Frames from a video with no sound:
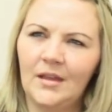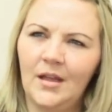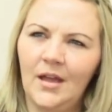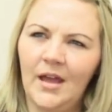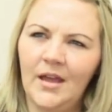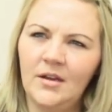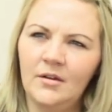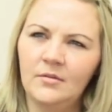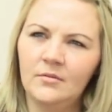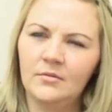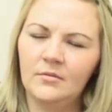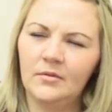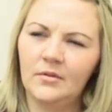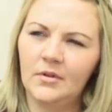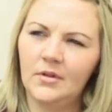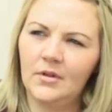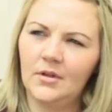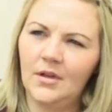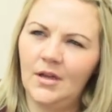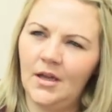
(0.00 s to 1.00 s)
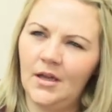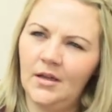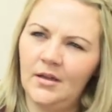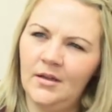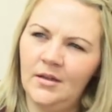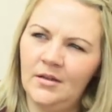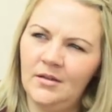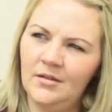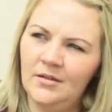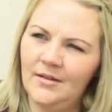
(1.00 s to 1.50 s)
I don't
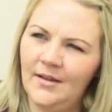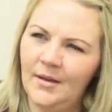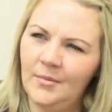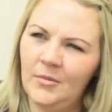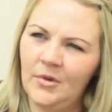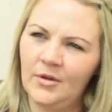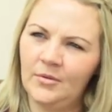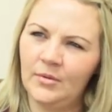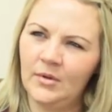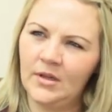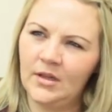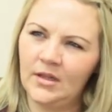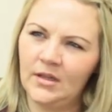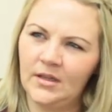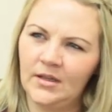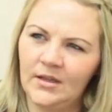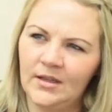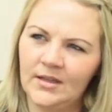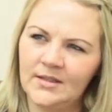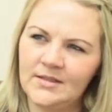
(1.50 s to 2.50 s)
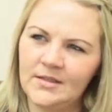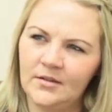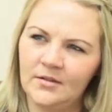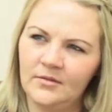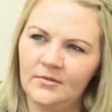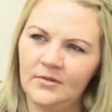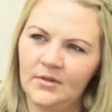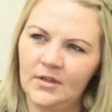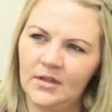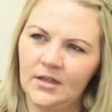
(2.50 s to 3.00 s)
really
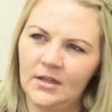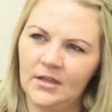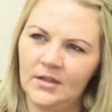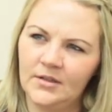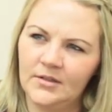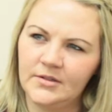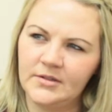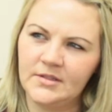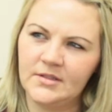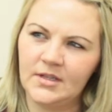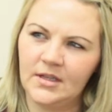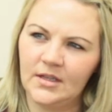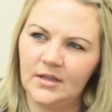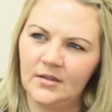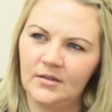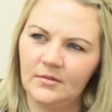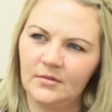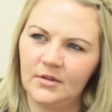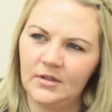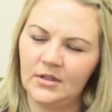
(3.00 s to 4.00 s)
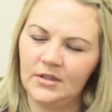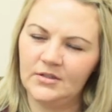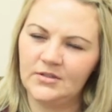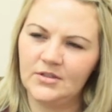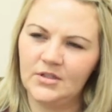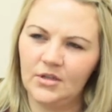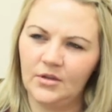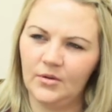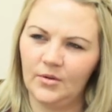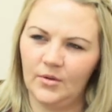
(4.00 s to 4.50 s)
understand.
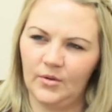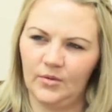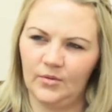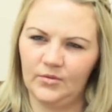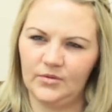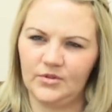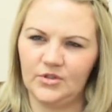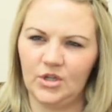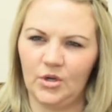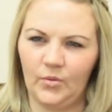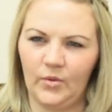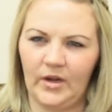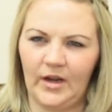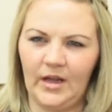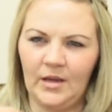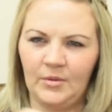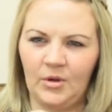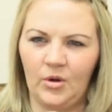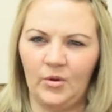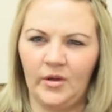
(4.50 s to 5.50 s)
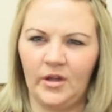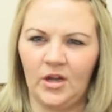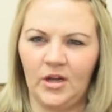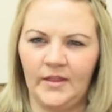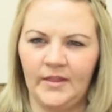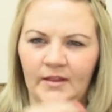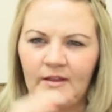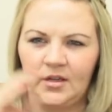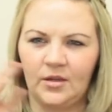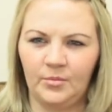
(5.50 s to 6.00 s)
So when I'm going
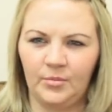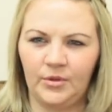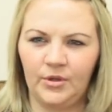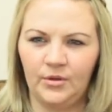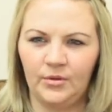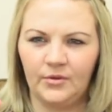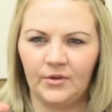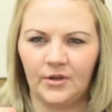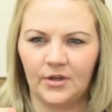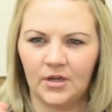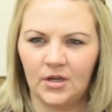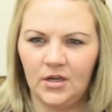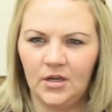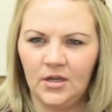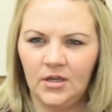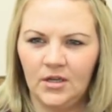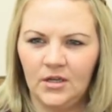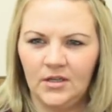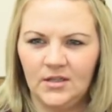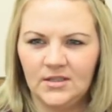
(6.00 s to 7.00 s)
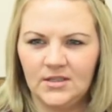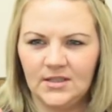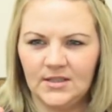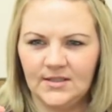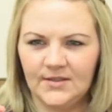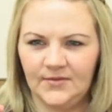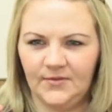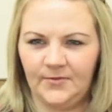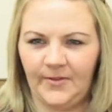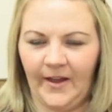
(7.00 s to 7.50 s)
on the computer
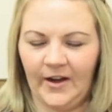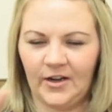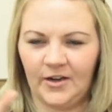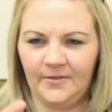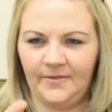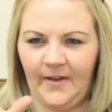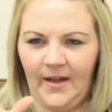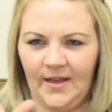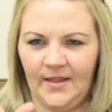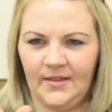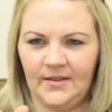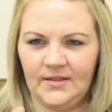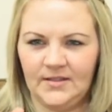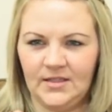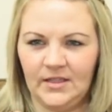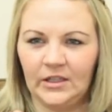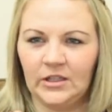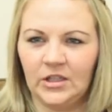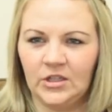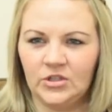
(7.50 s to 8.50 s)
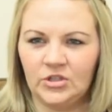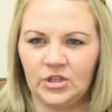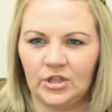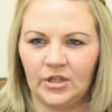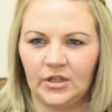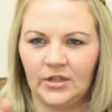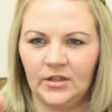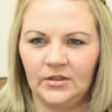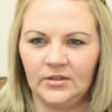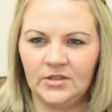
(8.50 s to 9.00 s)
to verify the
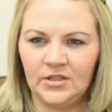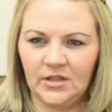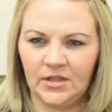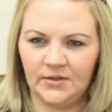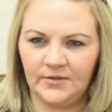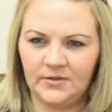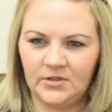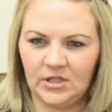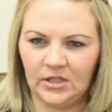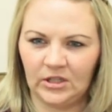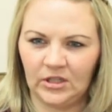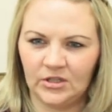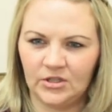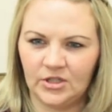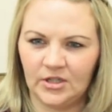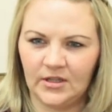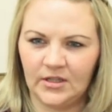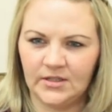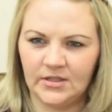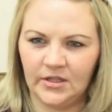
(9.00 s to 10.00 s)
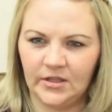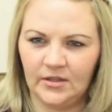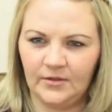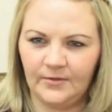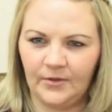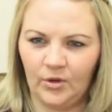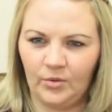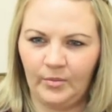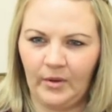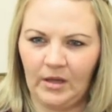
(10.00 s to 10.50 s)
signature to the signature that's on the
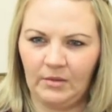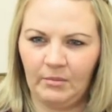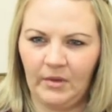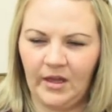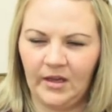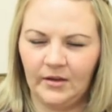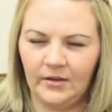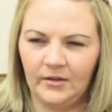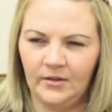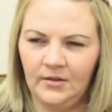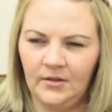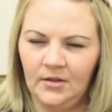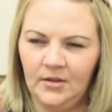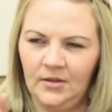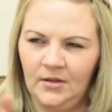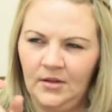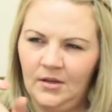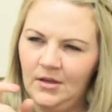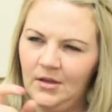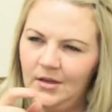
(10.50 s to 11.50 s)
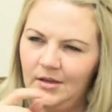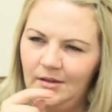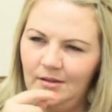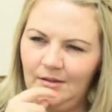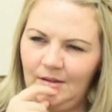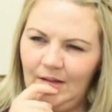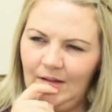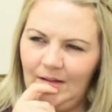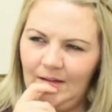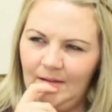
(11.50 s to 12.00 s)
vote by mail,
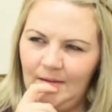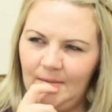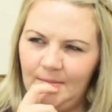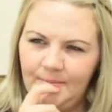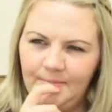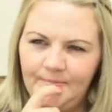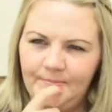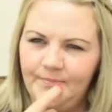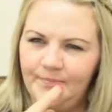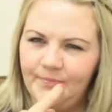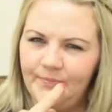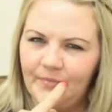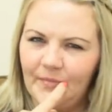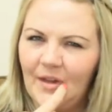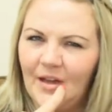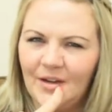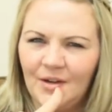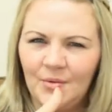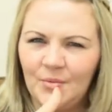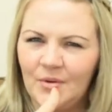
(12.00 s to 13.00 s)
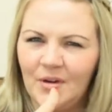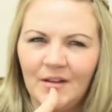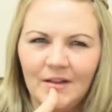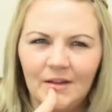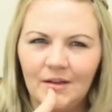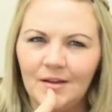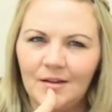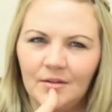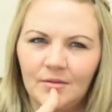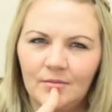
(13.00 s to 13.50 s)
I don't
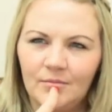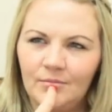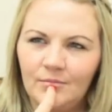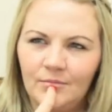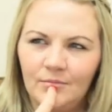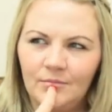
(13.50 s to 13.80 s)
really